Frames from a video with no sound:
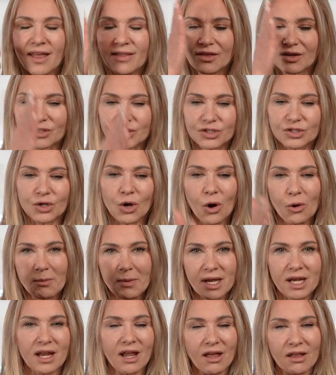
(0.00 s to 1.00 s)
There's so
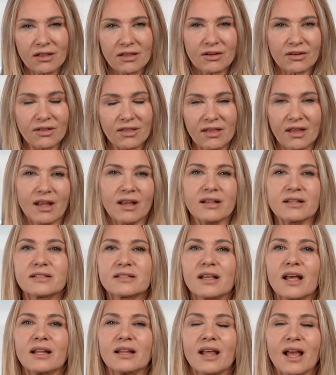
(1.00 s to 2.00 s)
many other things
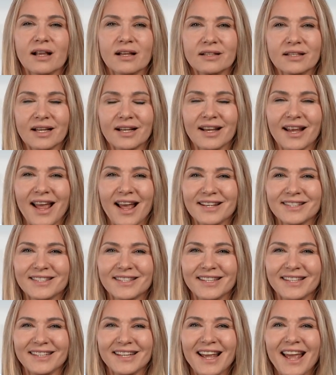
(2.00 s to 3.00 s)
that lactic
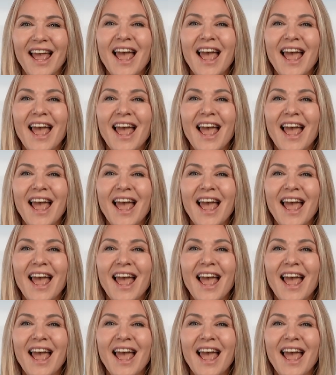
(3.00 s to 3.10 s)
acid